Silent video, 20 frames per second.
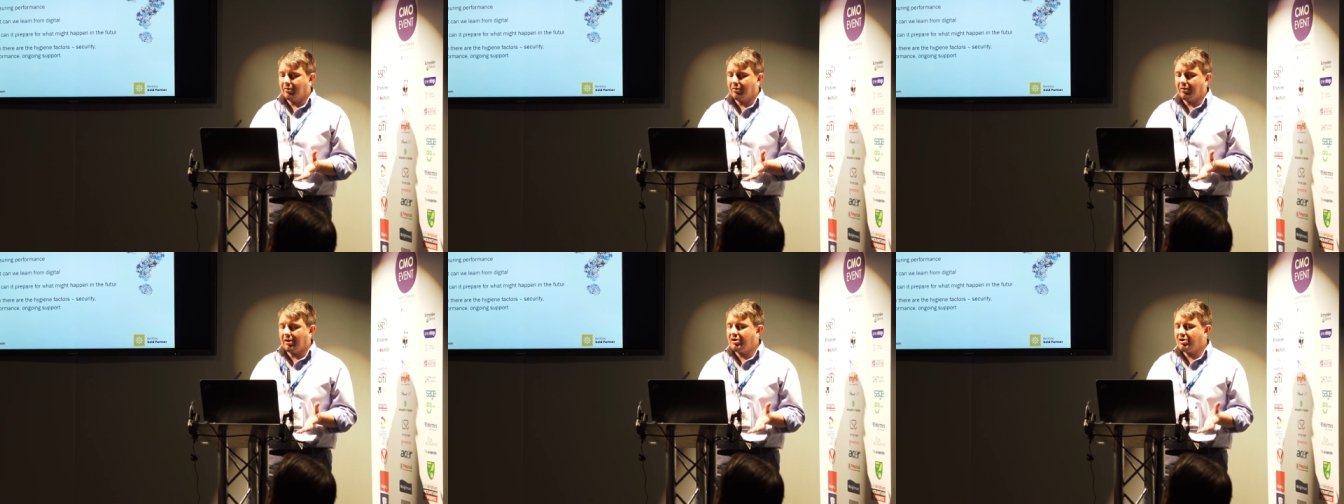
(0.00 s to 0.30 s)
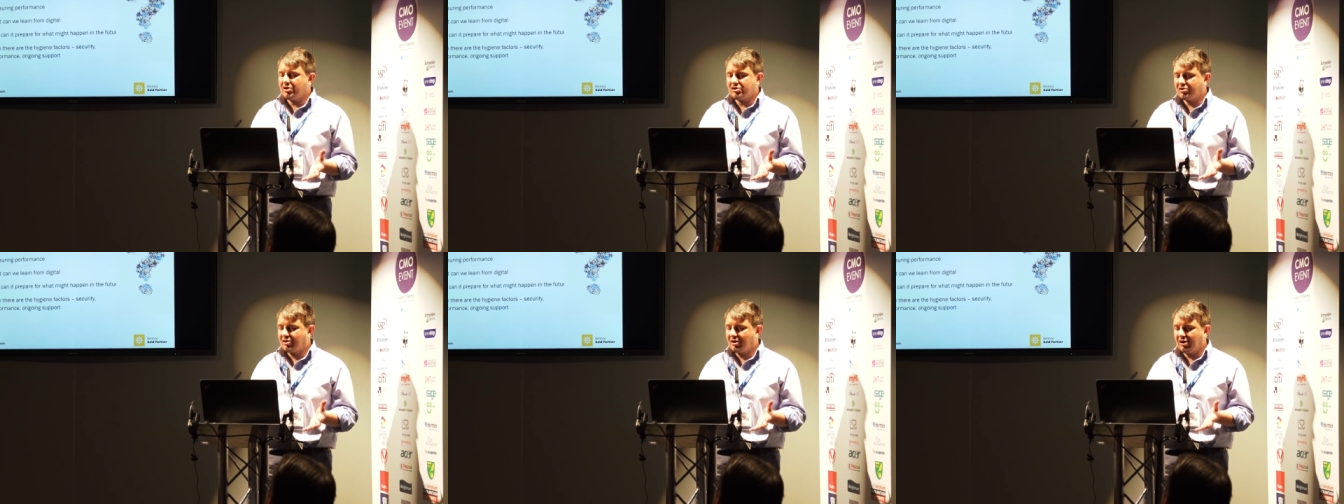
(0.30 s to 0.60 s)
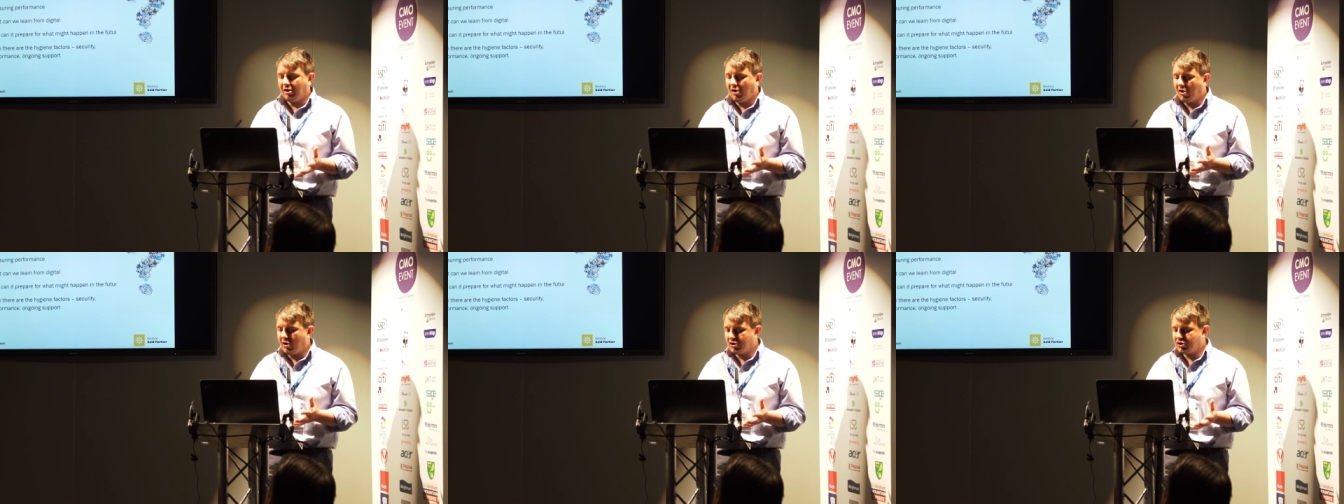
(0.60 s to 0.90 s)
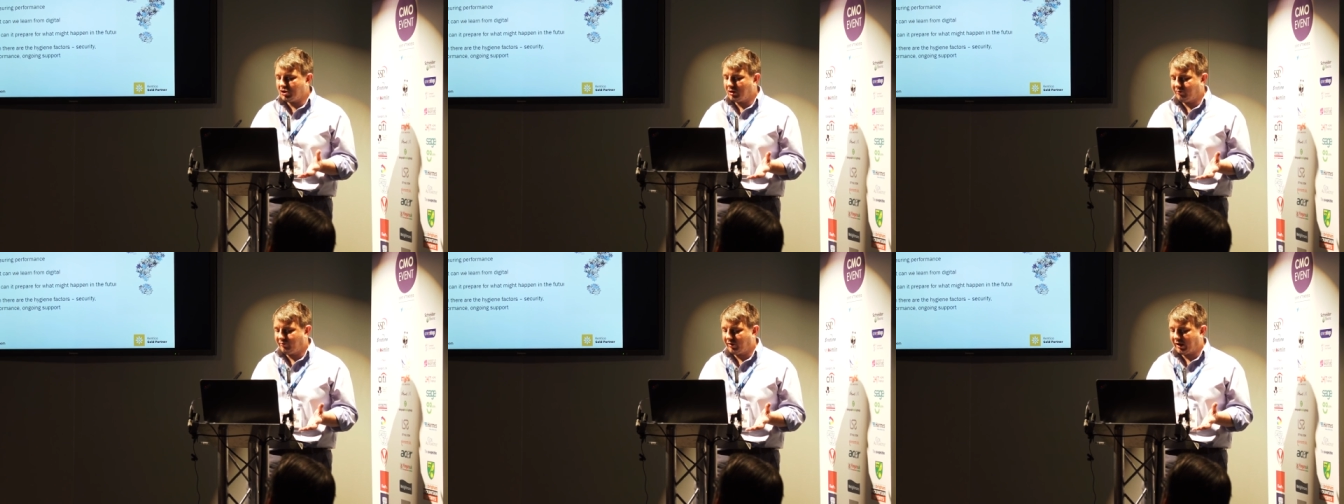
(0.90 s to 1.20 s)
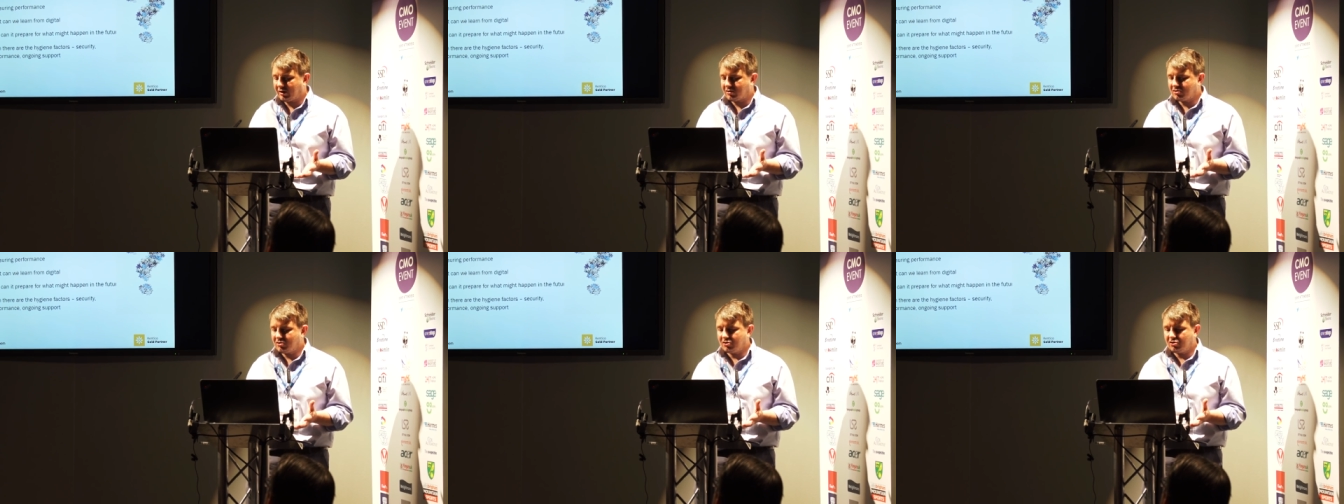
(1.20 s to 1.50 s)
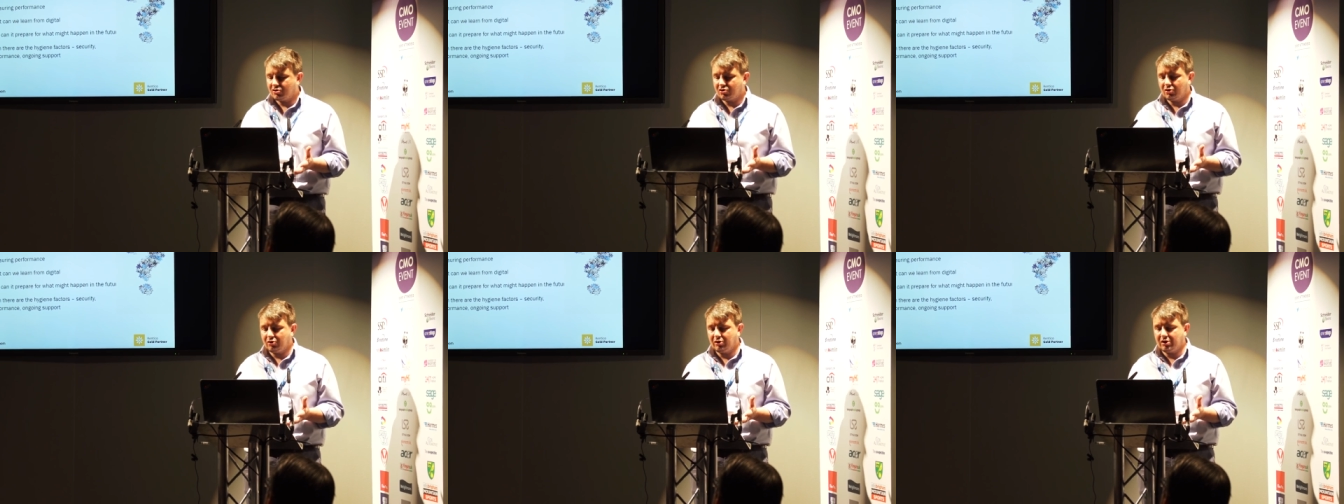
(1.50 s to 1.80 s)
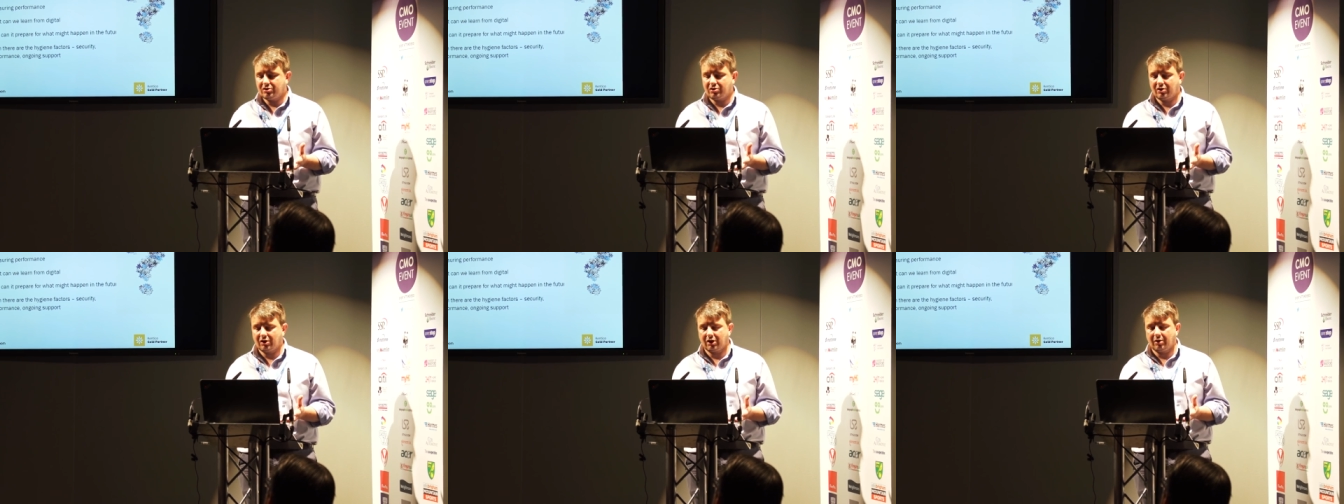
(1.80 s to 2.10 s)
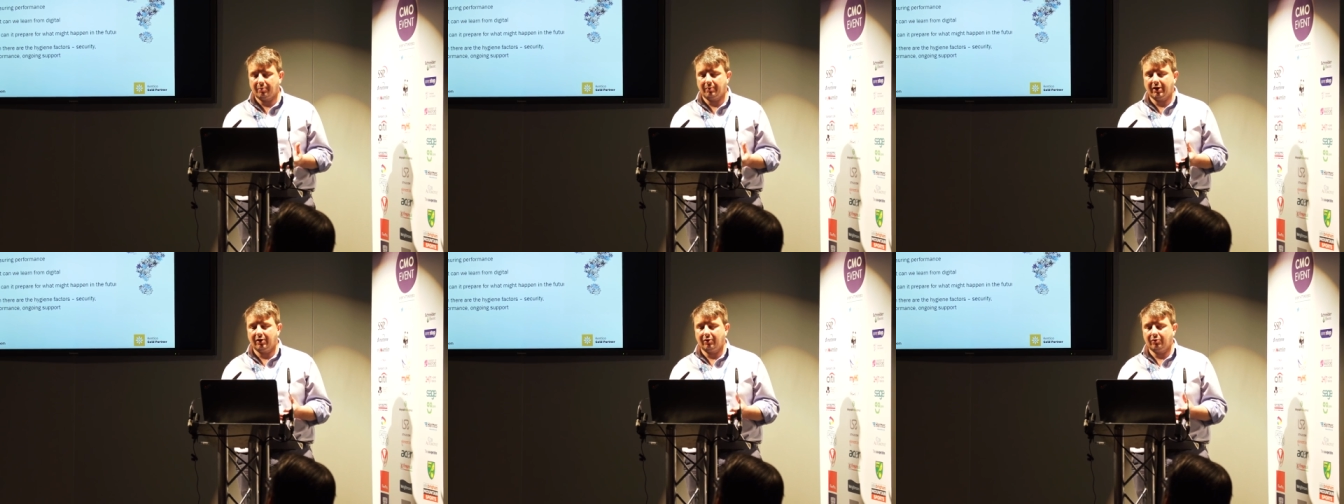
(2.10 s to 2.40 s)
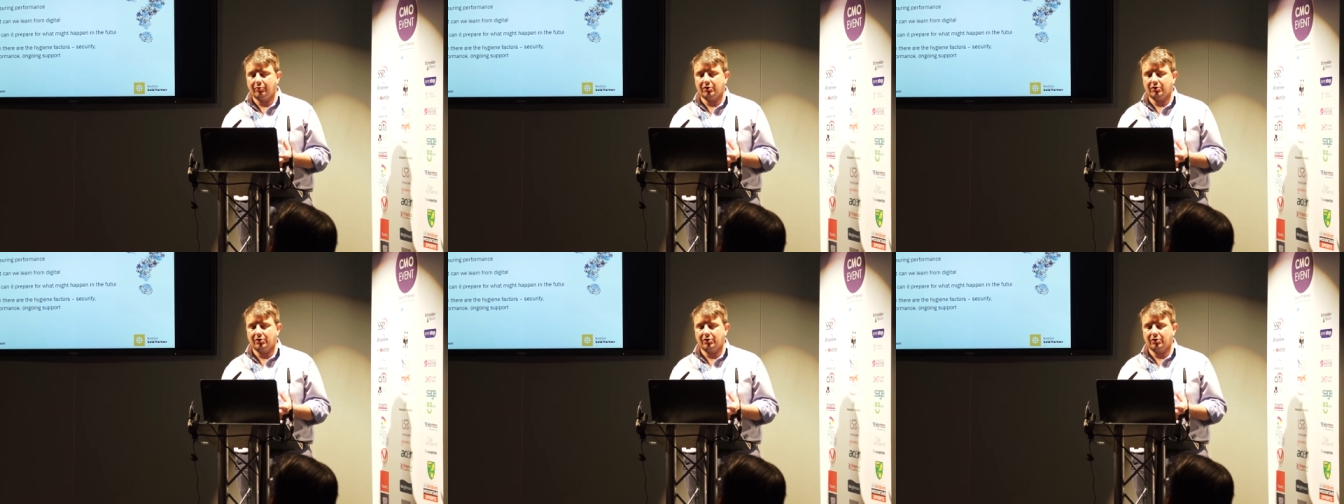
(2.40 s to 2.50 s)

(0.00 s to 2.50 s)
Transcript: then there's the hygiene factors you need to think about,